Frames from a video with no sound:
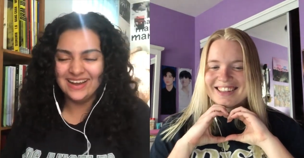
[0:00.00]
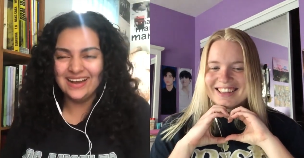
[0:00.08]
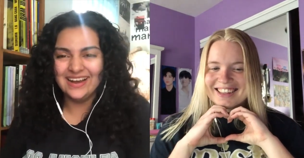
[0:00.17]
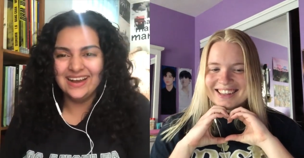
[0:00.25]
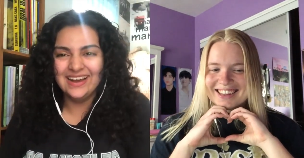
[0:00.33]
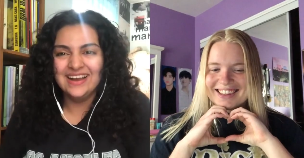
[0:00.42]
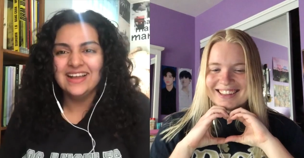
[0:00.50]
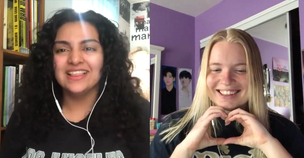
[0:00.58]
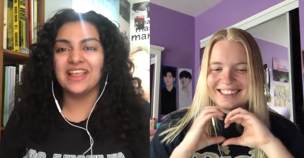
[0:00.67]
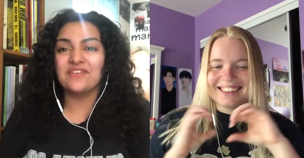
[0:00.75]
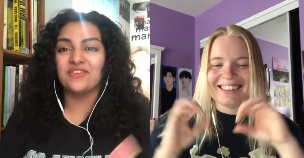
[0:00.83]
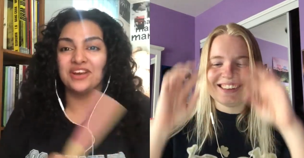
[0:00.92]
Speaker 1: hey.
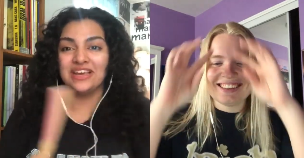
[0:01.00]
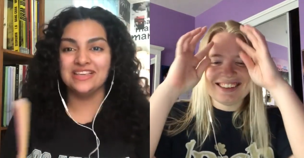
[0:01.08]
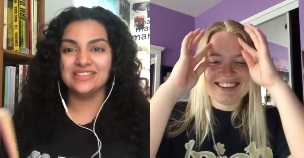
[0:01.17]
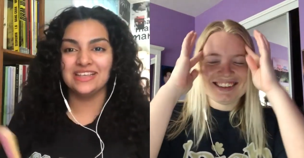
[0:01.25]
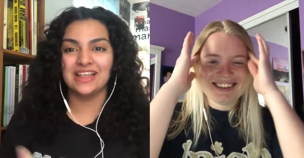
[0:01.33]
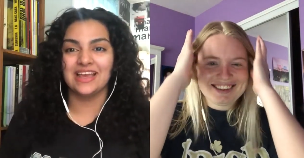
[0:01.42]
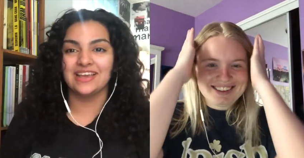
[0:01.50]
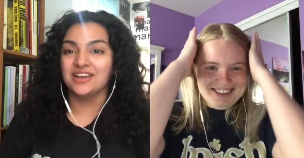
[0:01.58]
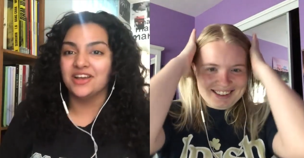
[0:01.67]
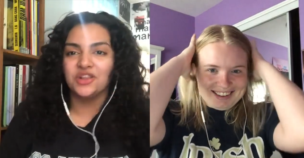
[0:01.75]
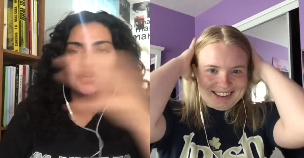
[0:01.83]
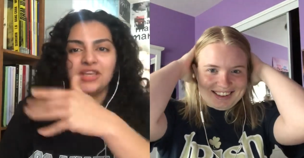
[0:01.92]
Like for easy, like
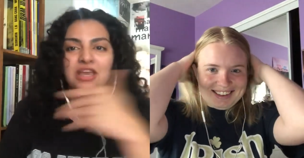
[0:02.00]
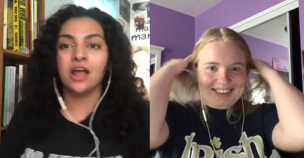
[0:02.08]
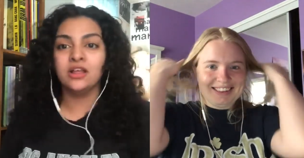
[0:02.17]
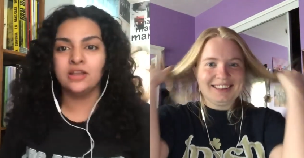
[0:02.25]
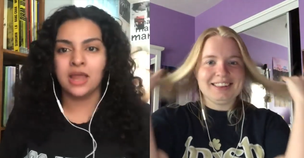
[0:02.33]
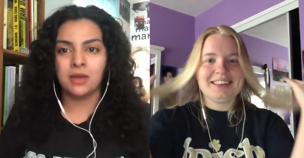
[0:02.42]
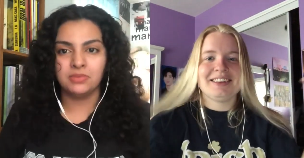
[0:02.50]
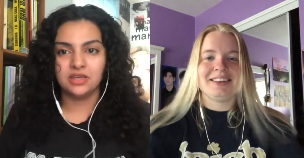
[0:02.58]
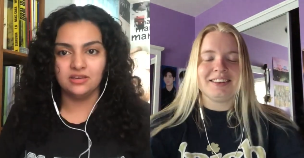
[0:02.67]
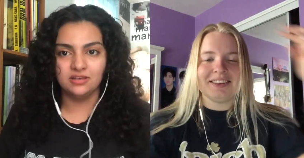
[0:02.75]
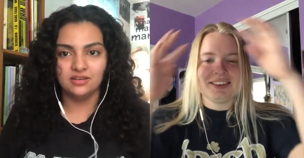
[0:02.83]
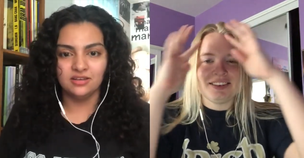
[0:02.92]
they're yelling at me,
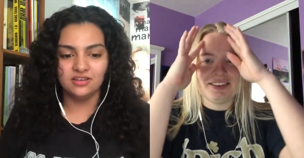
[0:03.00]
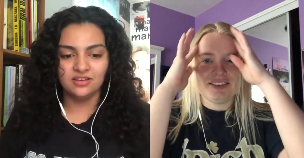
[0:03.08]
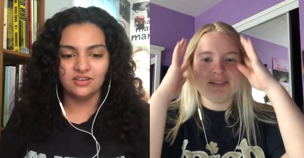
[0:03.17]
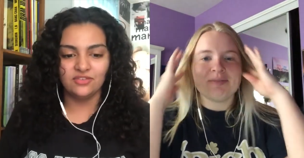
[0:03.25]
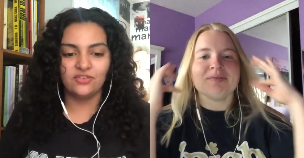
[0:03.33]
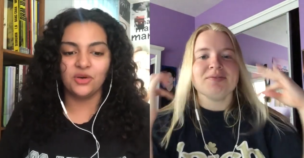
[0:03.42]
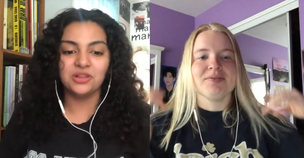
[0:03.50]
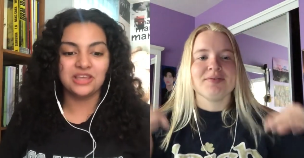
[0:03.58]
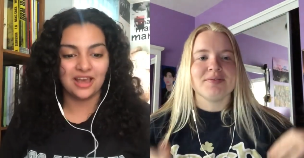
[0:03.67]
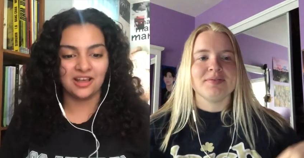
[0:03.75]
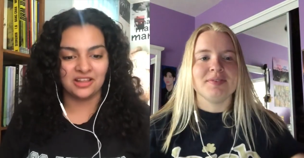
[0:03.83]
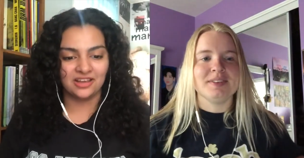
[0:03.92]
fully
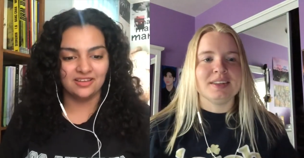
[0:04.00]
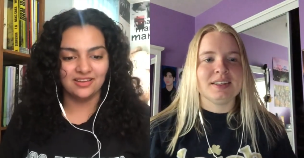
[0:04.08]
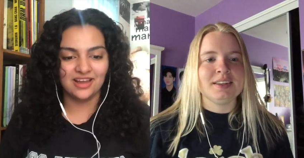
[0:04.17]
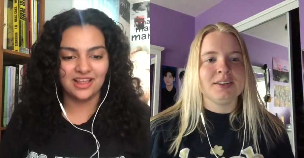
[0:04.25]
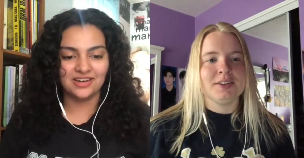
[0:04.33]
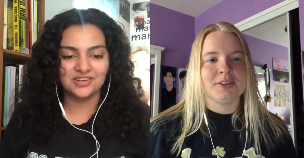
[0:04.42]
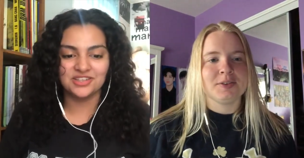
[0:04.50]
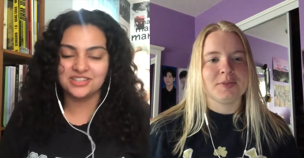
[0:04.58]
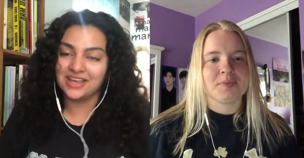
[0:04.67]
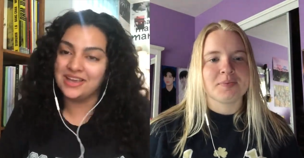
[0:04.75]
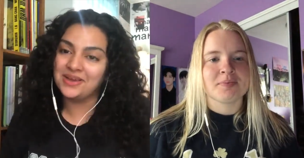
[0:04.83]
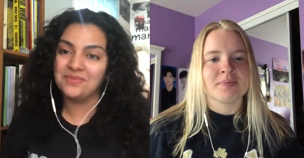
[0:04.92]
yelling, and it's just
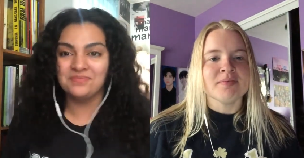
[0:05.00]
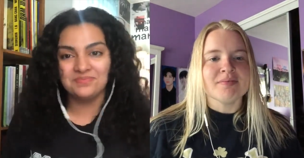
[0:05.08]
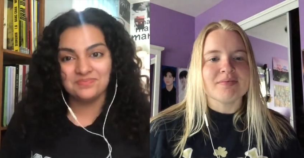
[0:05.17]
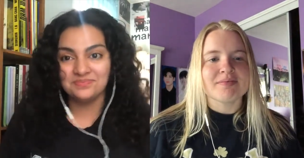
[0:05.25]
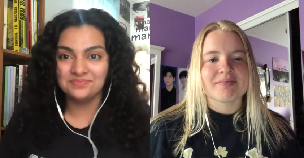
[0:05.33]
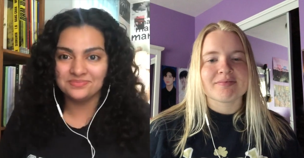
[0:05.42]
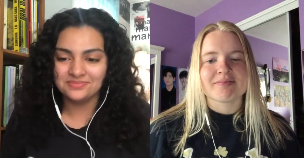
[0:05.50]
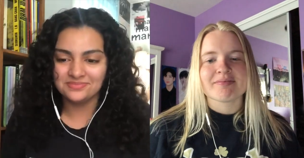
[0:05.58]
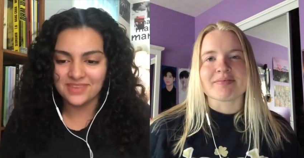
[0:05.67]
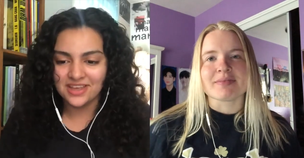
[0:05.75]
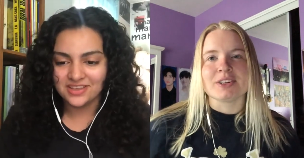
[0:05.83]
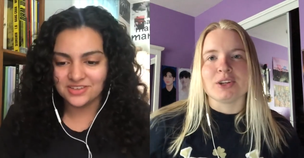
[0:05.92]
like,
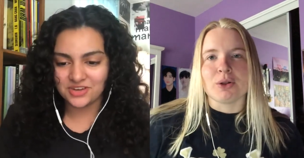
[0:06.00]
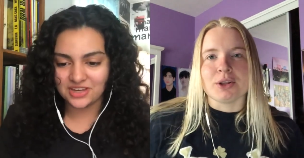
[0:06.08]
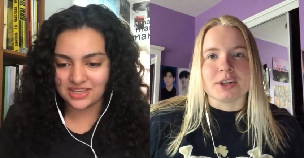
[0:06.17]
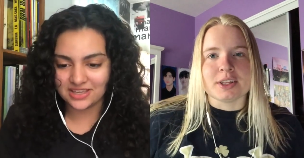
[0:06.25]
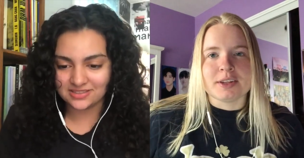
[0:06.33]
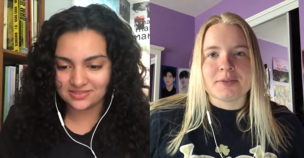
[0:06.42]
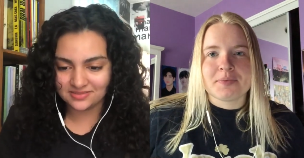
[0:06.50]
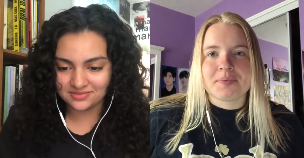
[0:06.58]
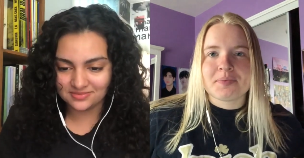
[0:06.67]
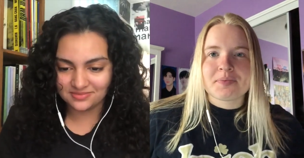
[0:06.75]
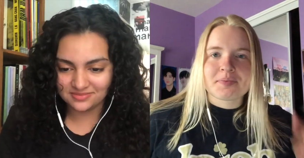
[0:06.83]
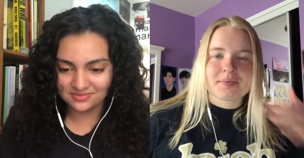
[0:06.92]
Speaker 2: no, kids.
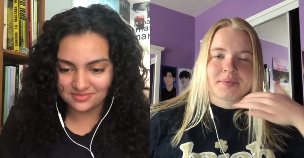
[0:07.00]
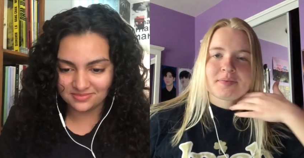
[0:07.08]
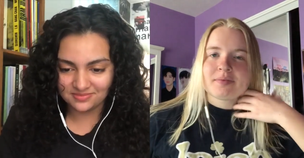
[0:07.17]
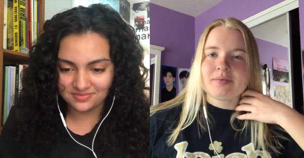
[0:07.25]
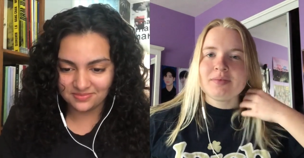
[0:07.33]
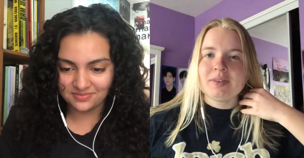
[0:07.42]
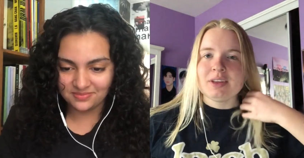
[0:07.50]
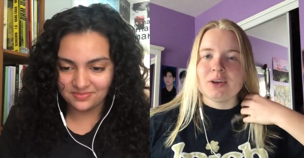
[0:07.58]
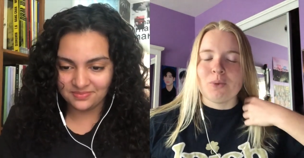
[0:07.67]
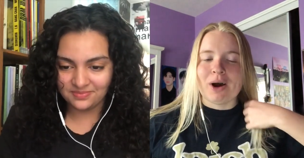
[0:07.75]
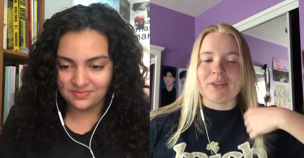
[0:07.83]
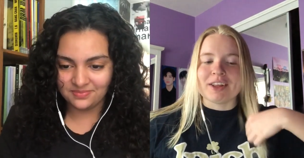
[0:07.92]

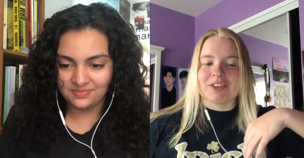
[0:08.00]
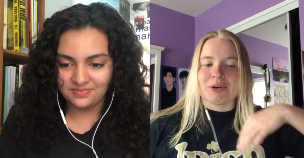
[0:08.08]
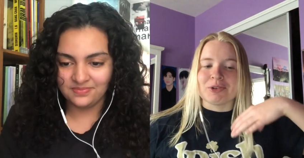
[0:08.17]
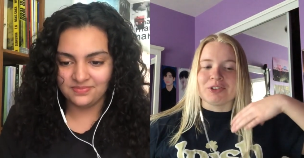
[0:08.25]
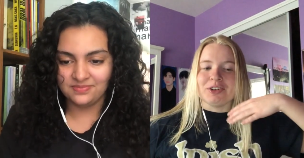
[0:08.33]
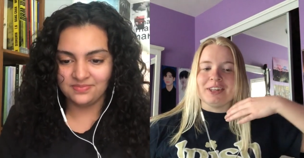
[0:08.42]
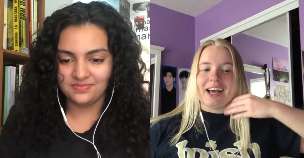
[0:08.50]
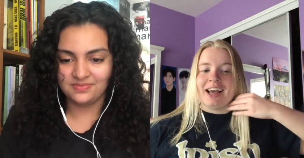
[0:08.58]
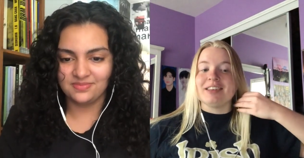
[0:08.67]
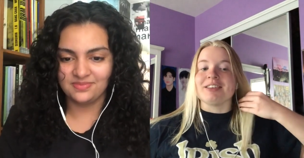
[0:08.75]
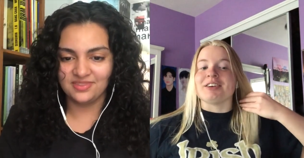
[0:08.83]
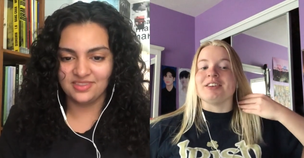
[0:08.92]
Wow, that song was good.
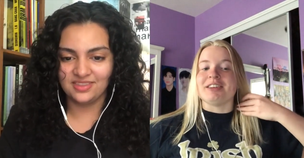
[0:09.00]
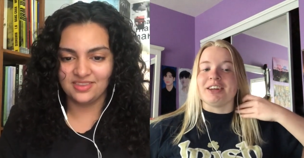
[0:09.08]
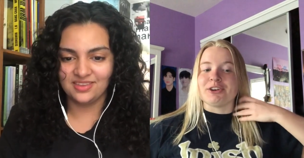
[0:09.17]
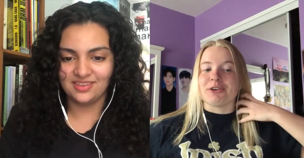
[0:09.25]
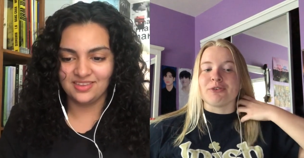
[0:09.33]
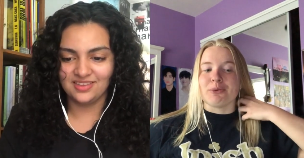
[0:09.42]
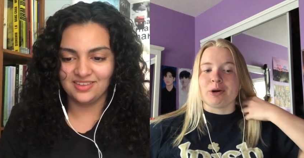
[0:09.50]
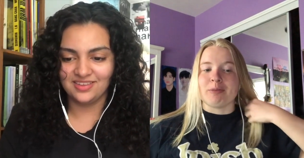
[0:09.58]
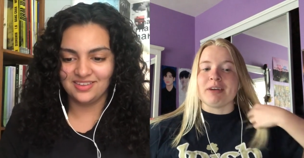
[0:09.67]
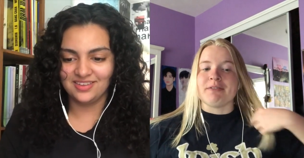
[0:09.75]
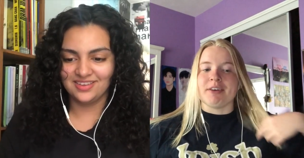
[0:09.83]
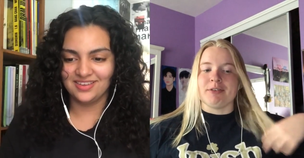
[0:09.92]
That is a contender for one of
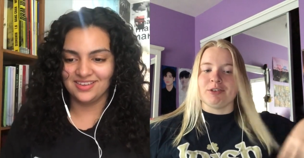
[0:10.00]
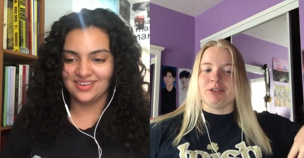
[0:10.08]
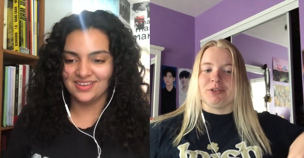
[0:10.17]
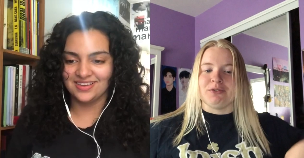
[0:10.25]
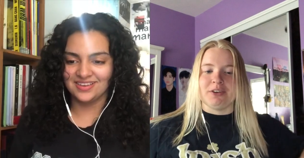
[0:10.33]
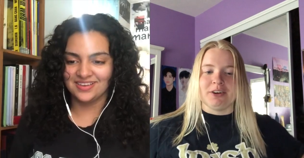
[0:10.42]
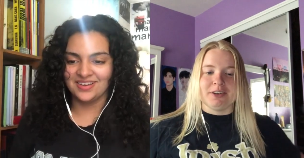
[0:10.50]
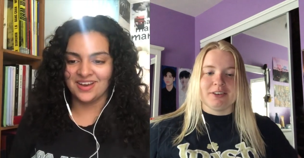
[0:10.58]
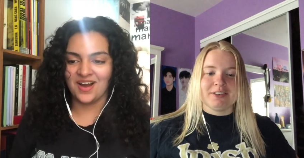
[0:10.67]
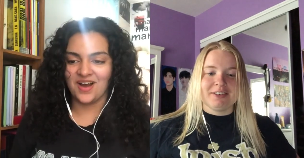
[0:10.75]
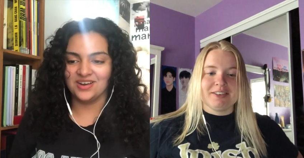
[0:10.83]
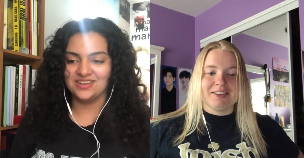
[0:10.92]
my favorites so far.
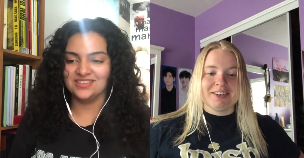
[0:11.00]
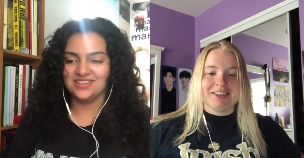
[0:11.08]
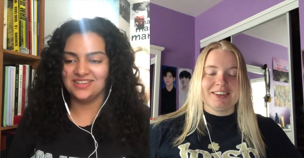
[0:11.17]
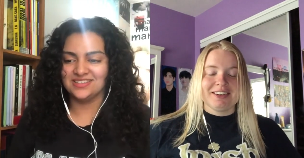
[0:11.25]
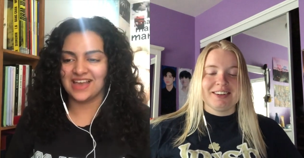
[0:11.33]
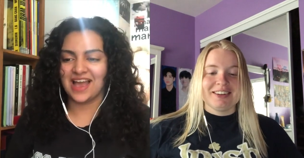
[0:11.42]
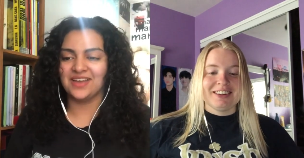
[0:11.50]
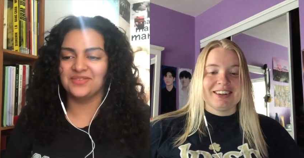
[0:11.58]
Speaker 1: Honestly, I